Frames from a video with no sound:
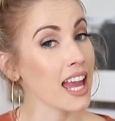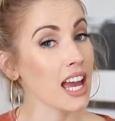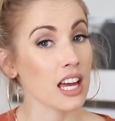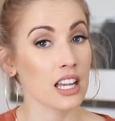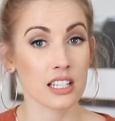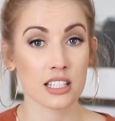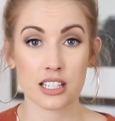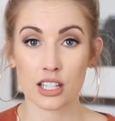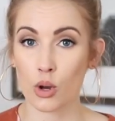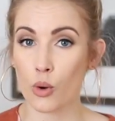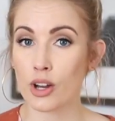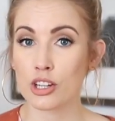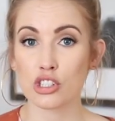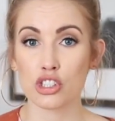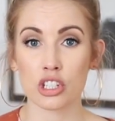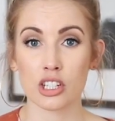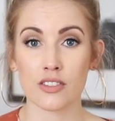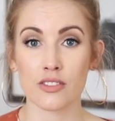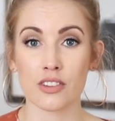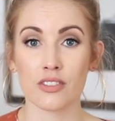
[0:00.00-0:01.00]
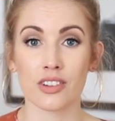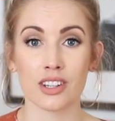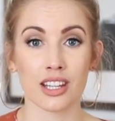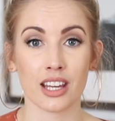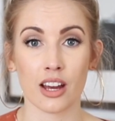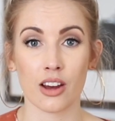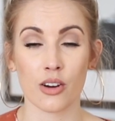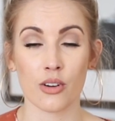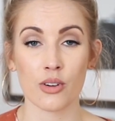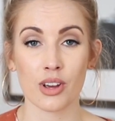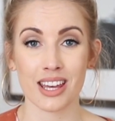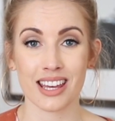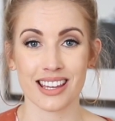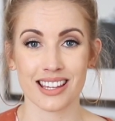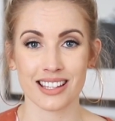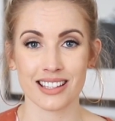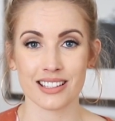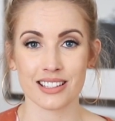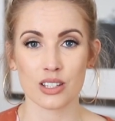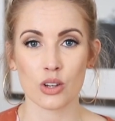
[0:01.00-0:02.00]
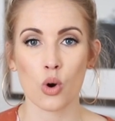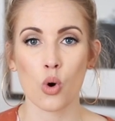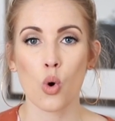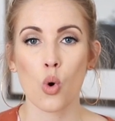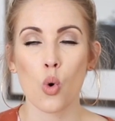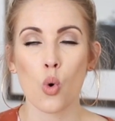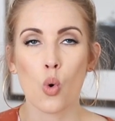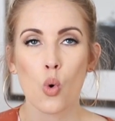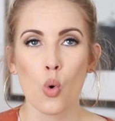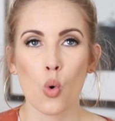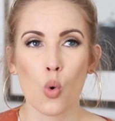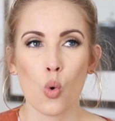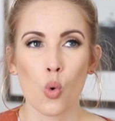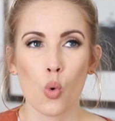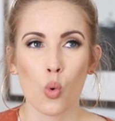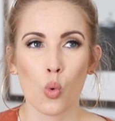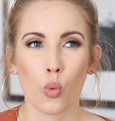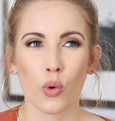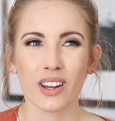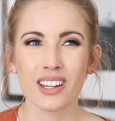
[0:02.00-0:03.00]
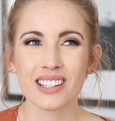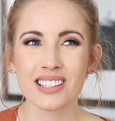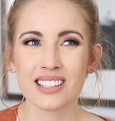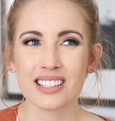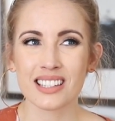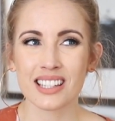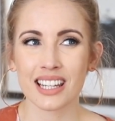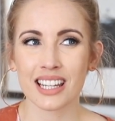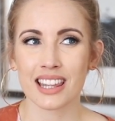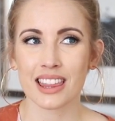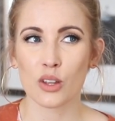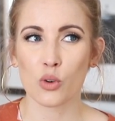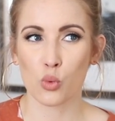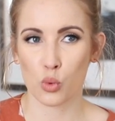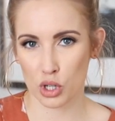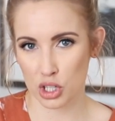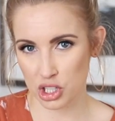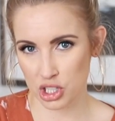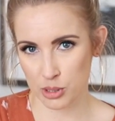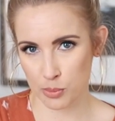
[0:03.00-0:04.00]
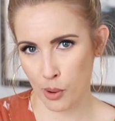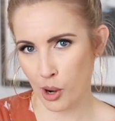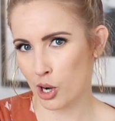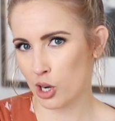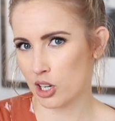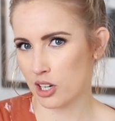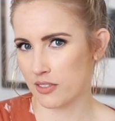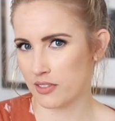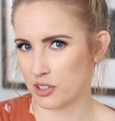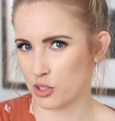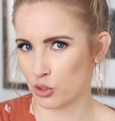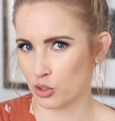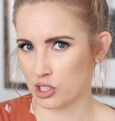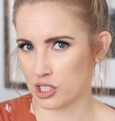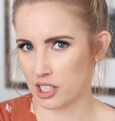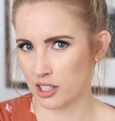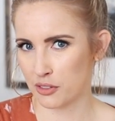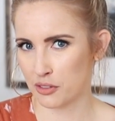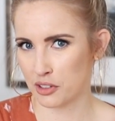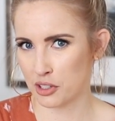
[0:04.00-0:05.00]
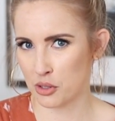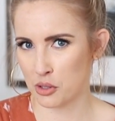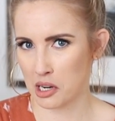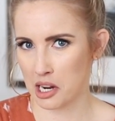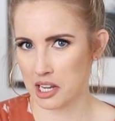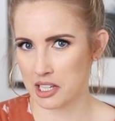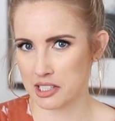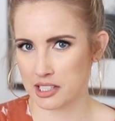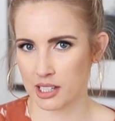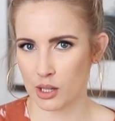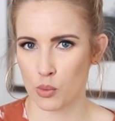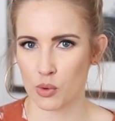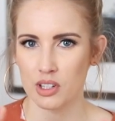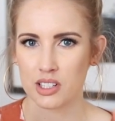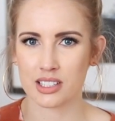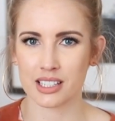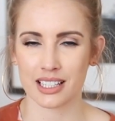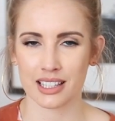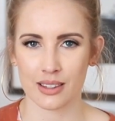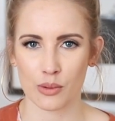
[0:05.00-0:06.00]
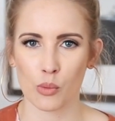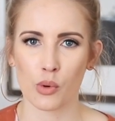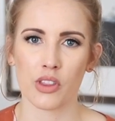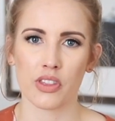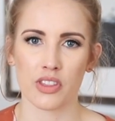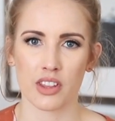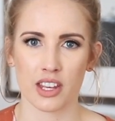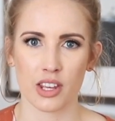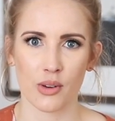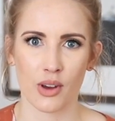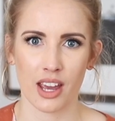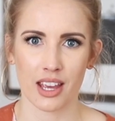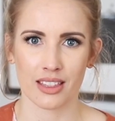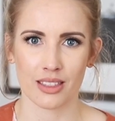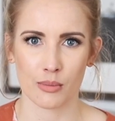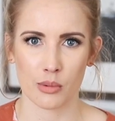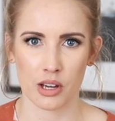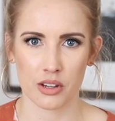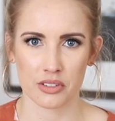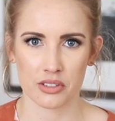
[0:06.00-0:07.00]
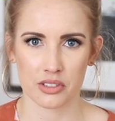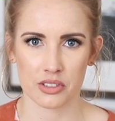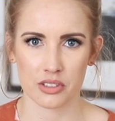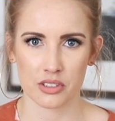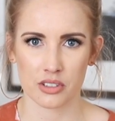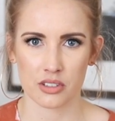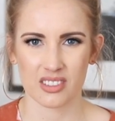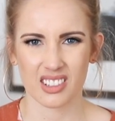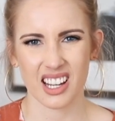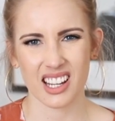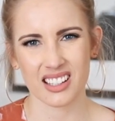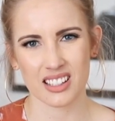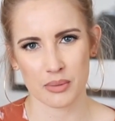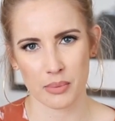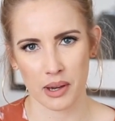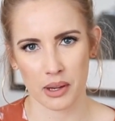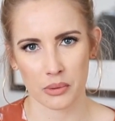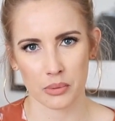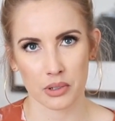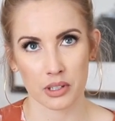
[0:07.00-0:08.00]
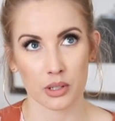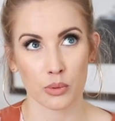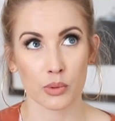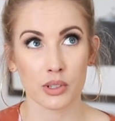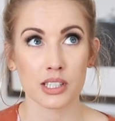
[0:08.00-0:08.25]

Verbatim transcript: And the question of the video is, what is like the worst part of adulting for you guys? Like what is like the one thing you hate the most? Hate's a bad word.